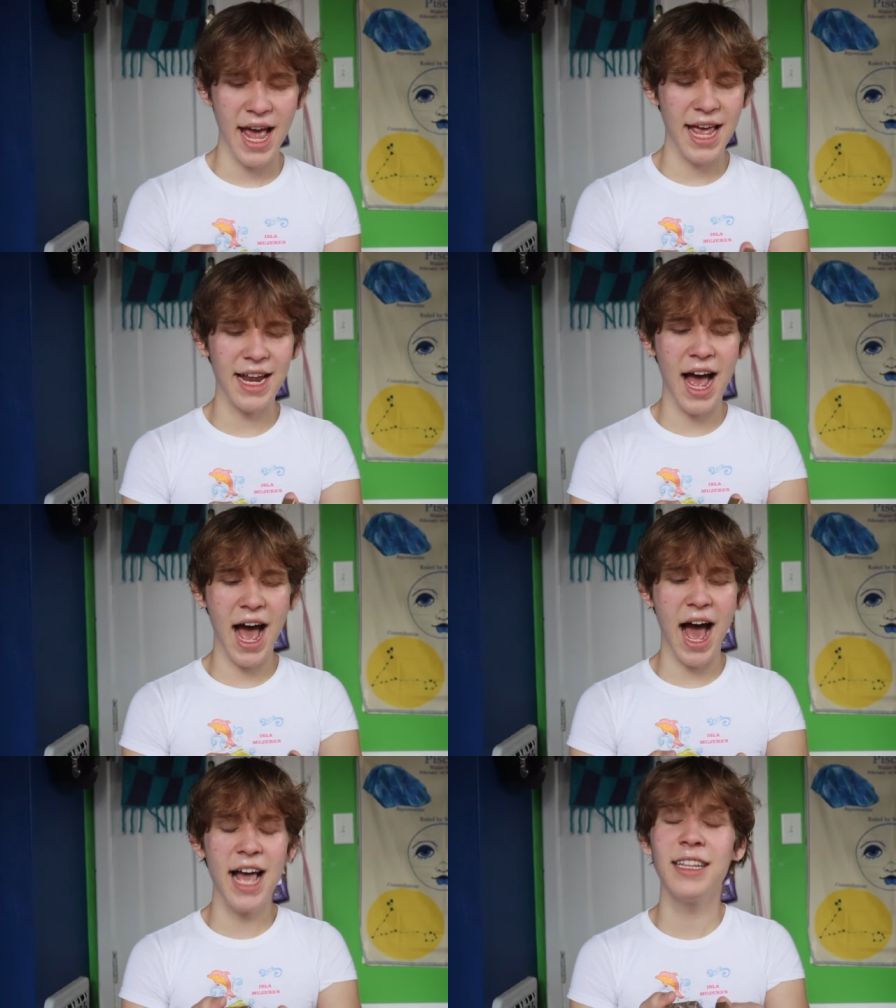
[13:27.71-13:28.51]
And
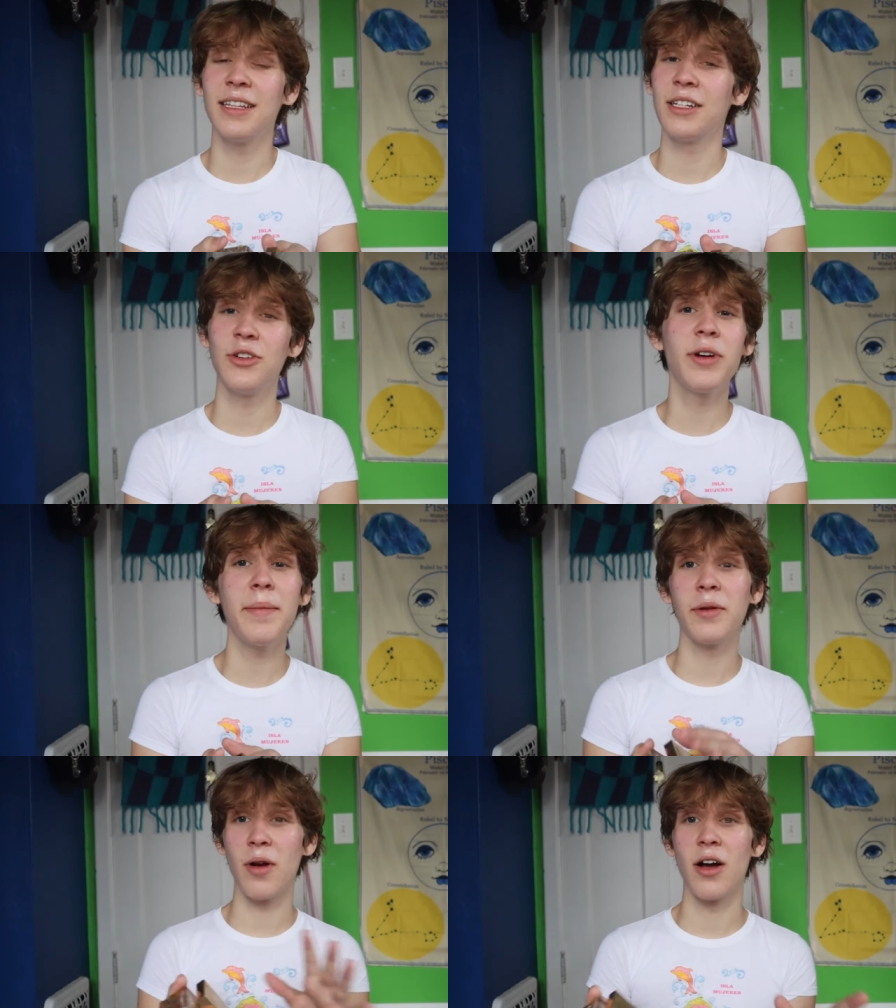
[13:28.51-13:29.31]
I don't
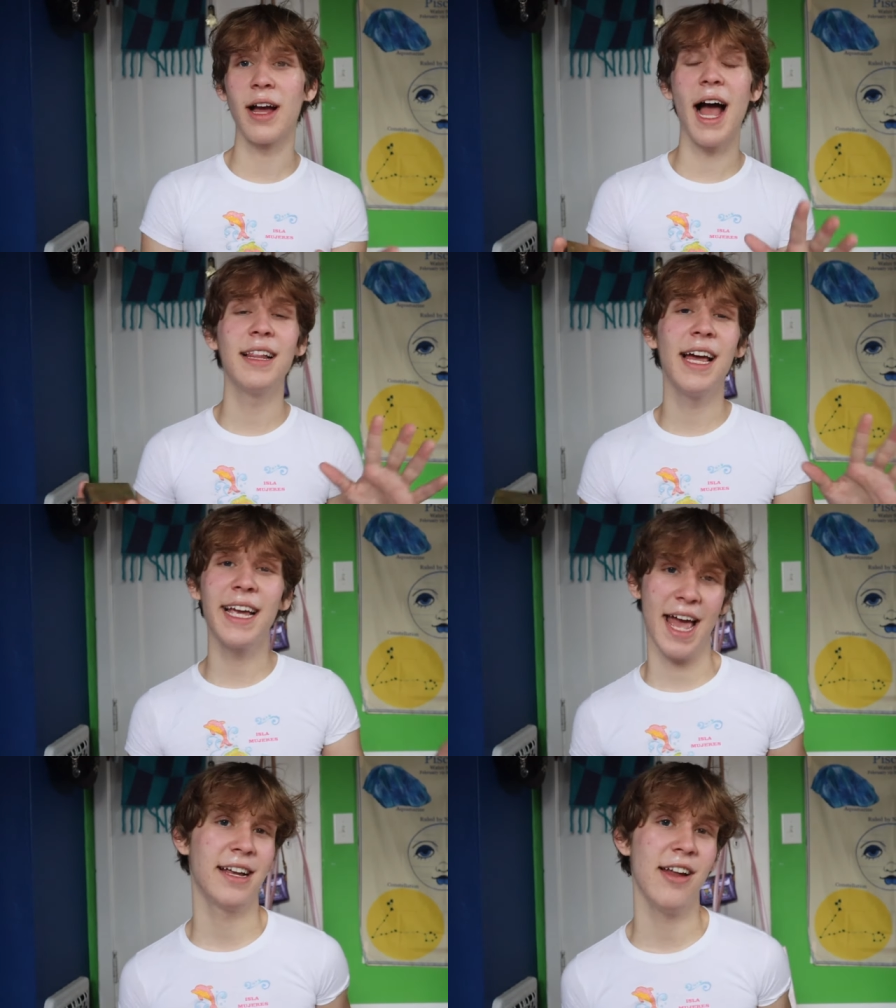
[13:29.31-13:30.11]
get me wrong, I
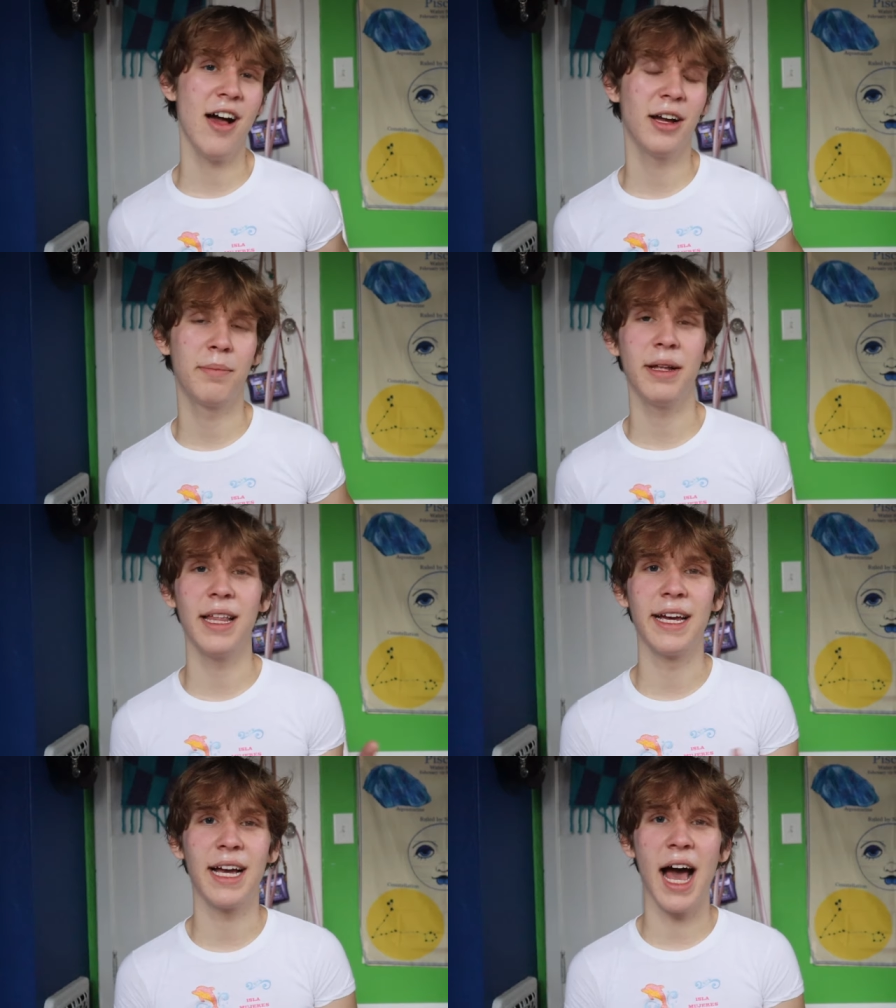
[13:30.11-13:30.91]
like eggnog, but
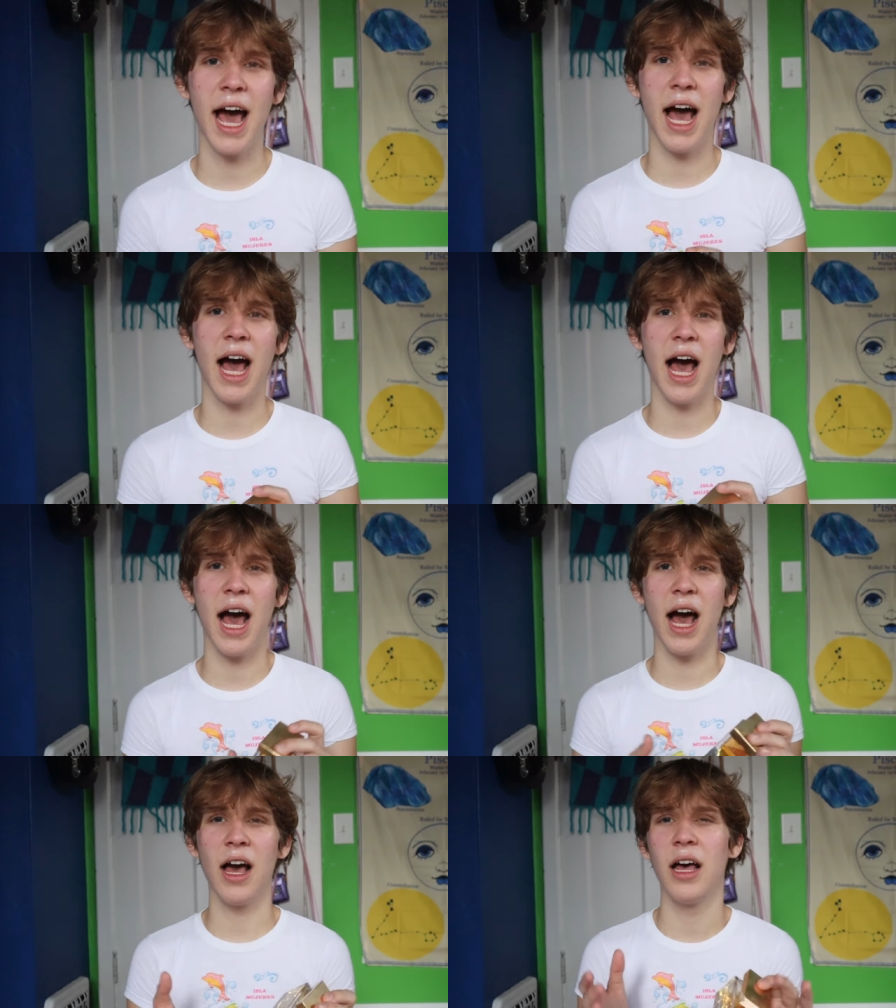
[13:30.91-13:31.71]
like I,
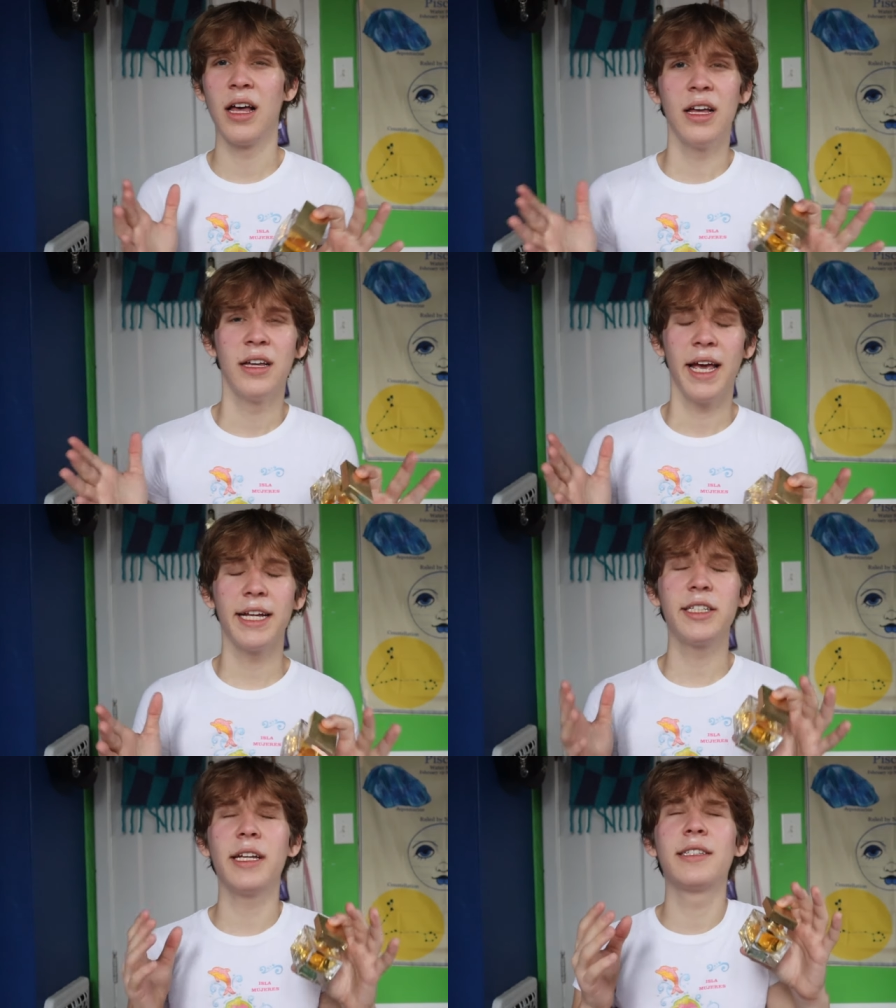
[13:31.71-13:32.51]
I,
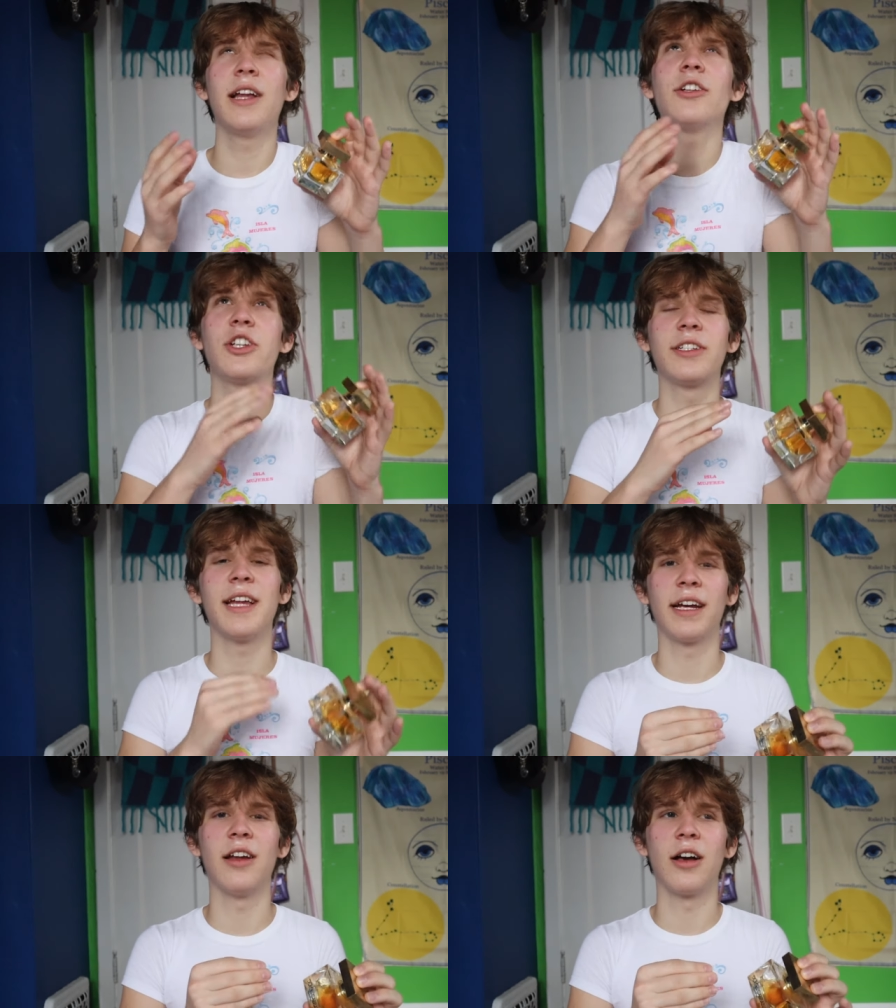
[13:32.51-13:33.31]
it's it's not
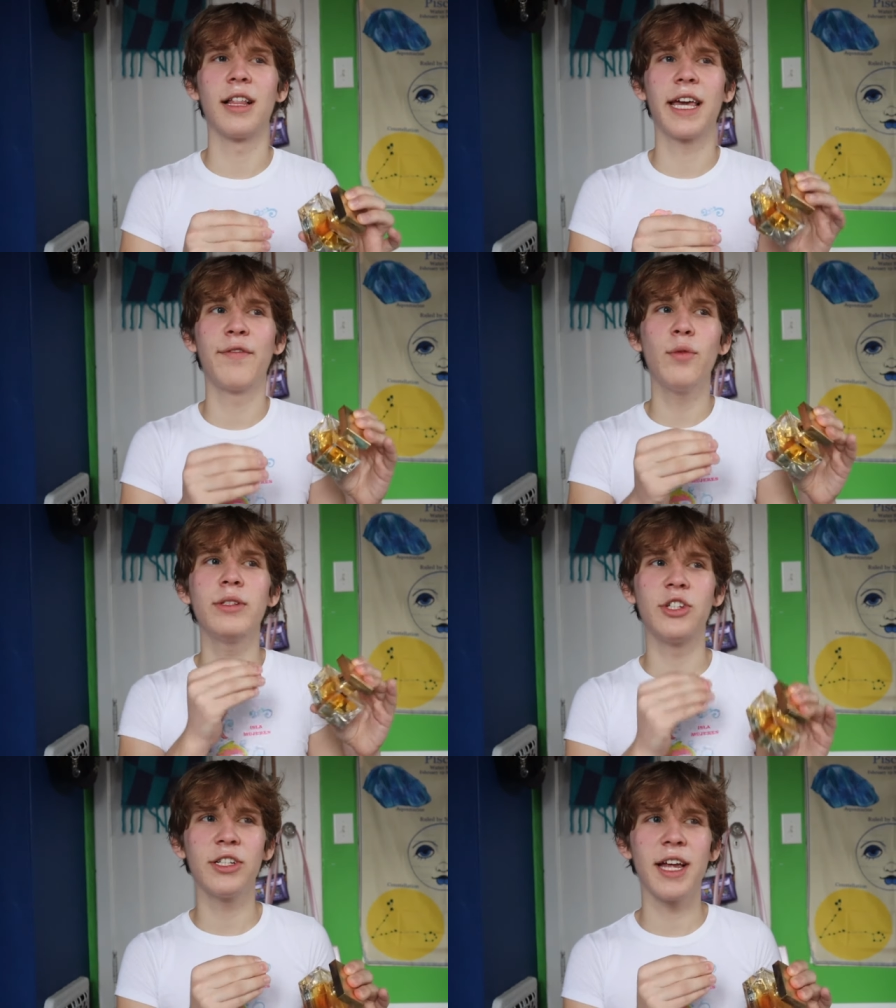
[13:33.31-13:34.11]
just eggnog. Like if it
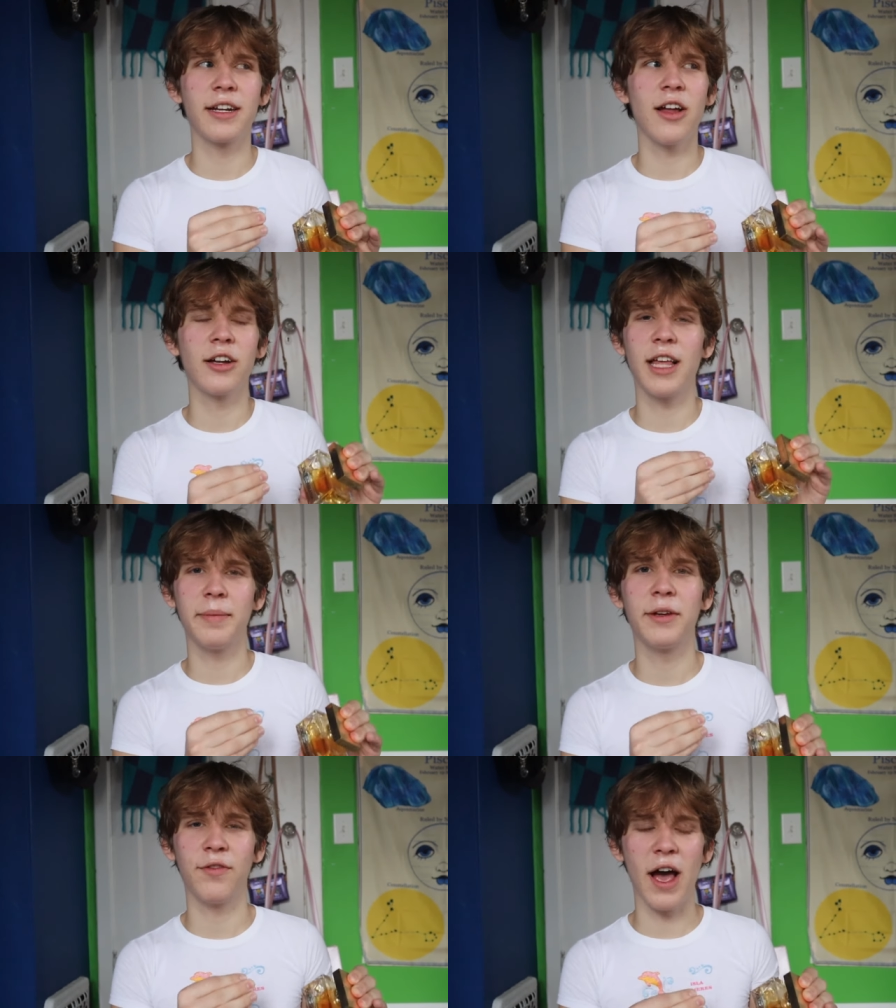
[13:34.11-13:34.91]
was just eggnog,
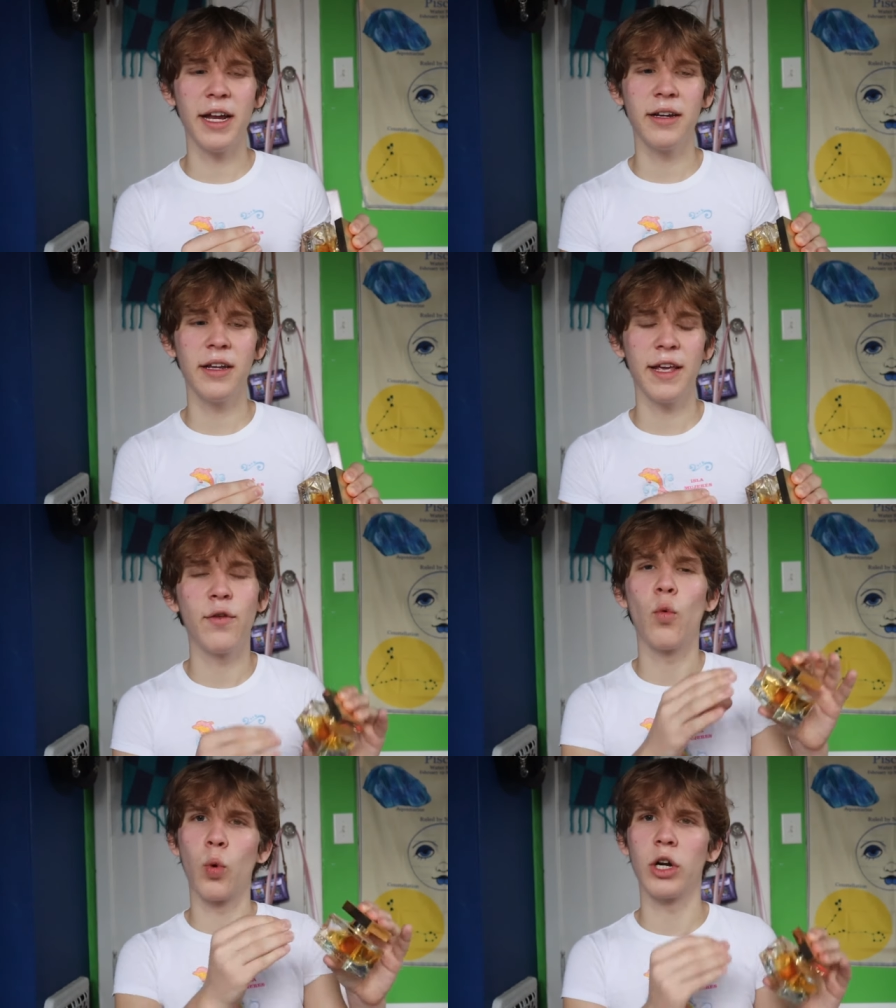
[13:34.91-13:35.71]
that'd be fine.
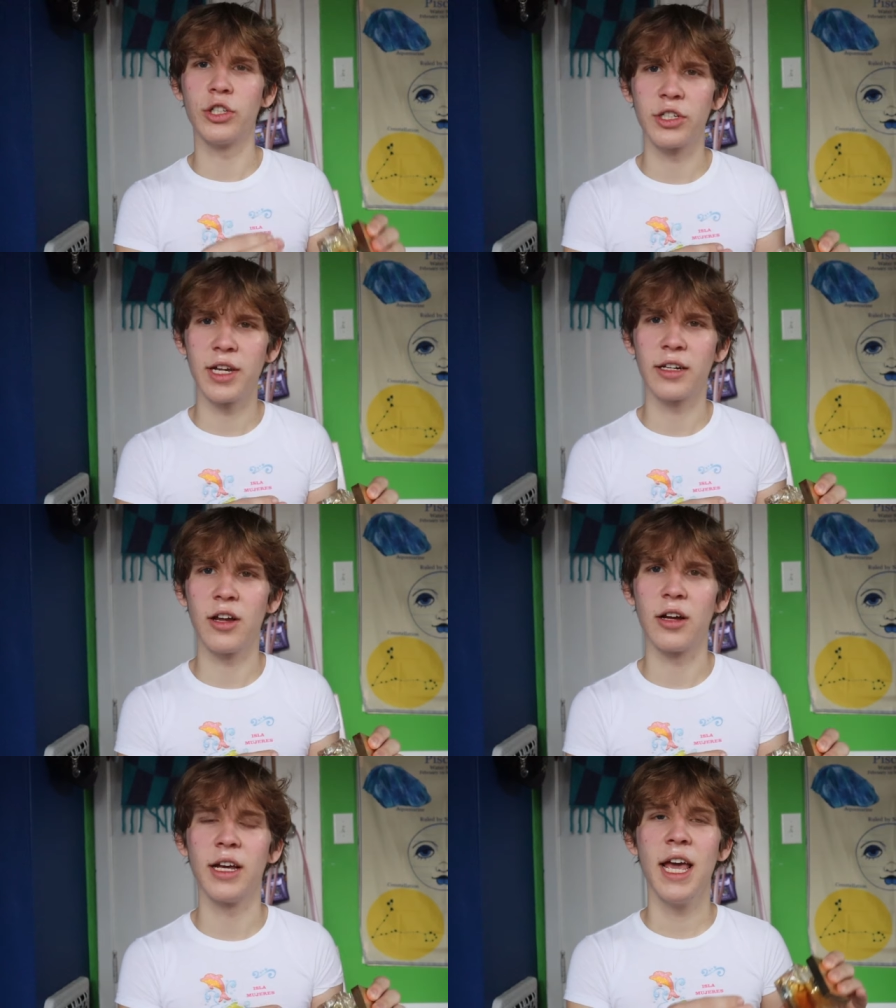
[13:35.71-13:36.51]
If it were just
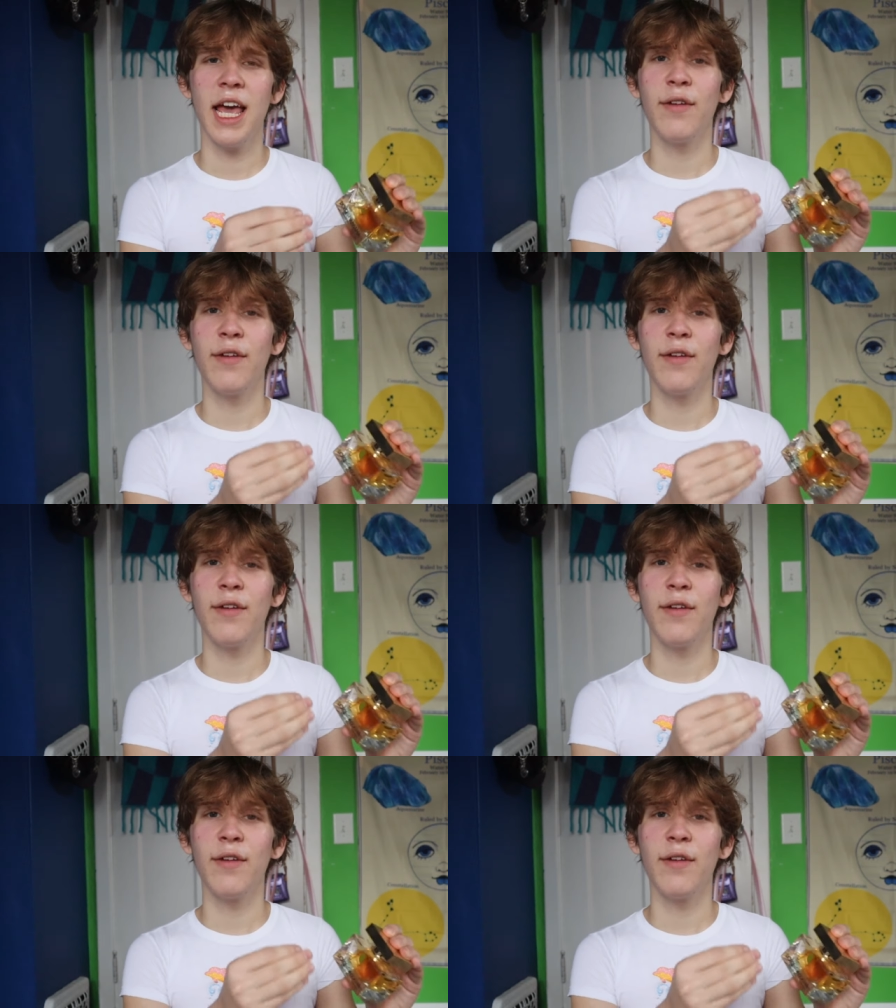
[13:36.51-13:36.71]
eggnog.